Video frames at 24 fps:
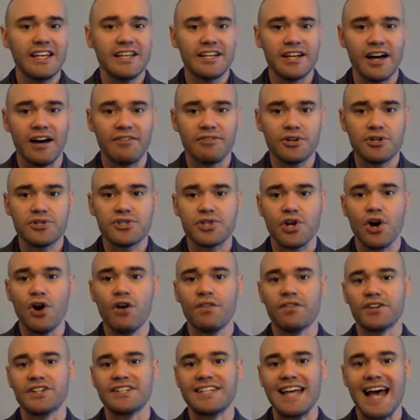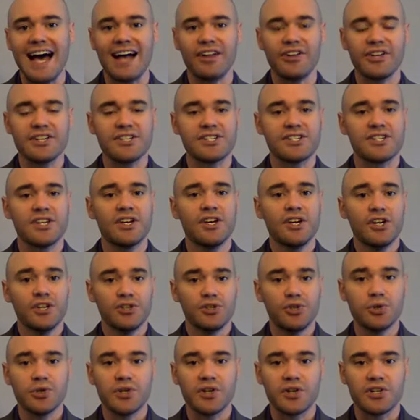covers over Dallas,
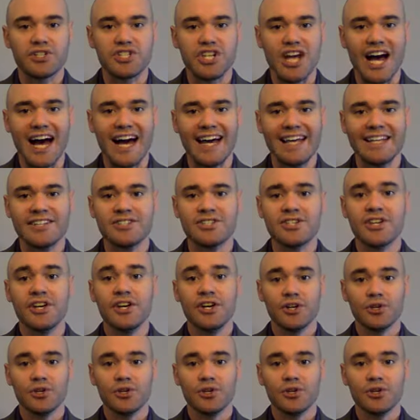New York Giants,